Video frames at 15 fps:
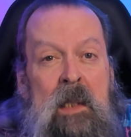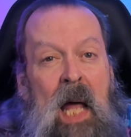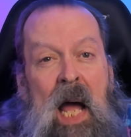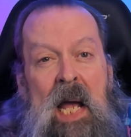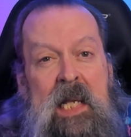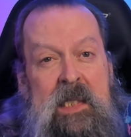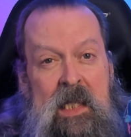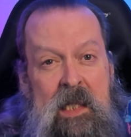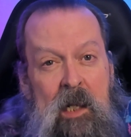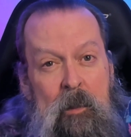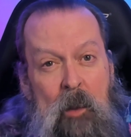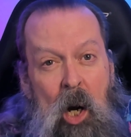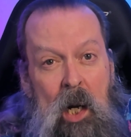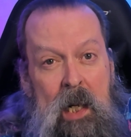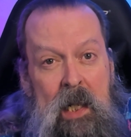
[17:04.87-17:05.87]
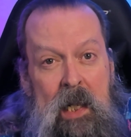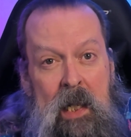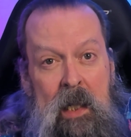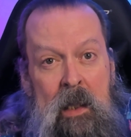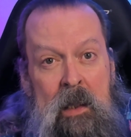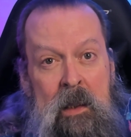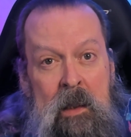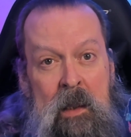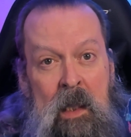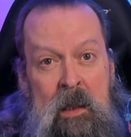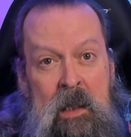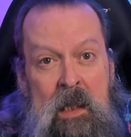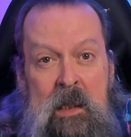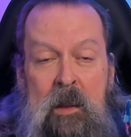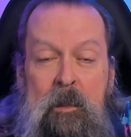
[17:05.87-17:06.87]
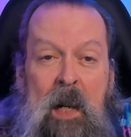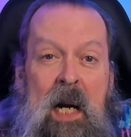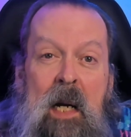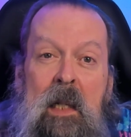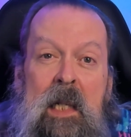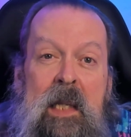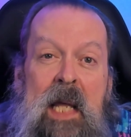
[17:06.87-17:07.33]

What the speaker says: lies in their marketing, because apparently